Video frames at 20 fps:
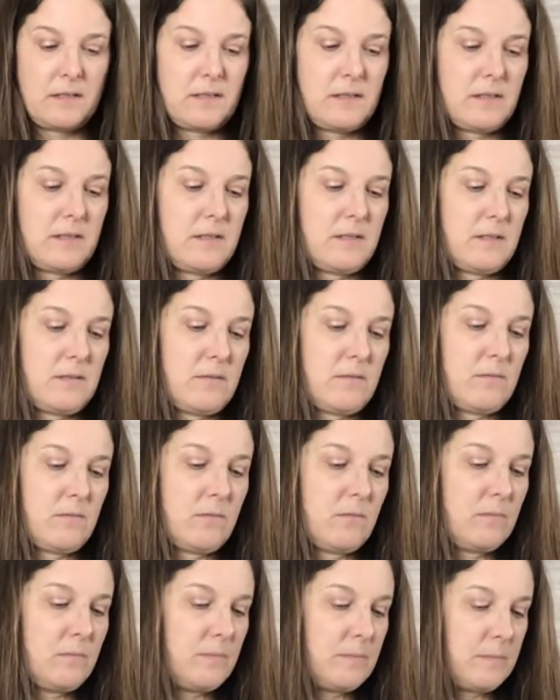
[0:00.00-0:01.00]
So
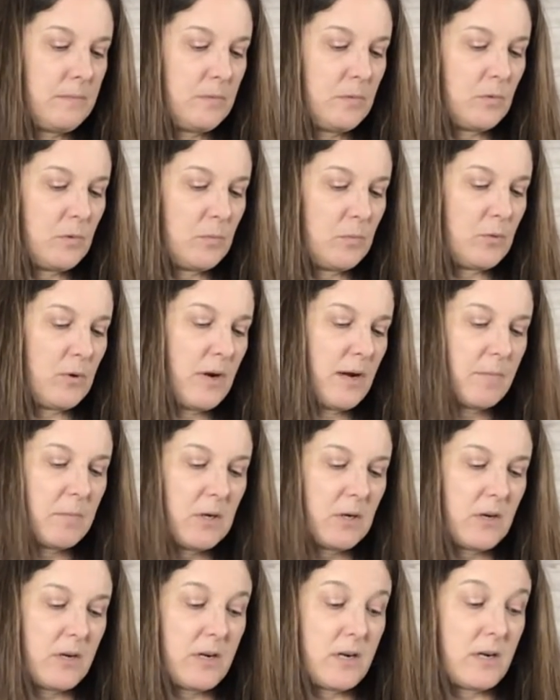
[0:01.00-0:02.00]
what
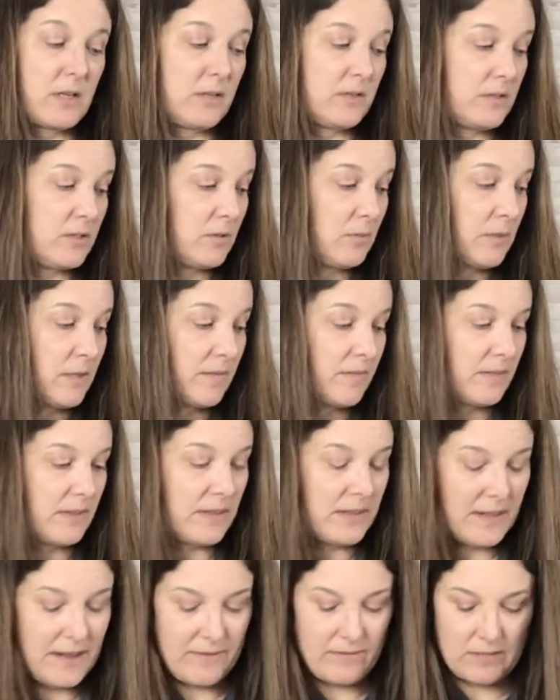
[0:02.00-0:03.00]
primary color do we have
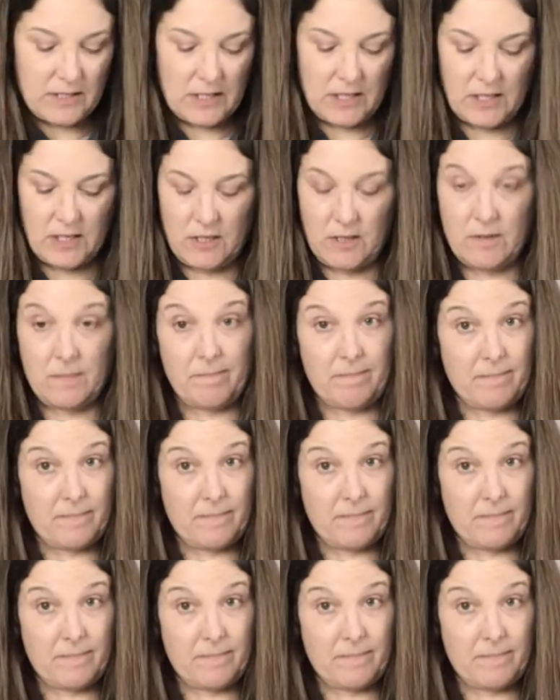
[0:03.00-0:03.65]
left here?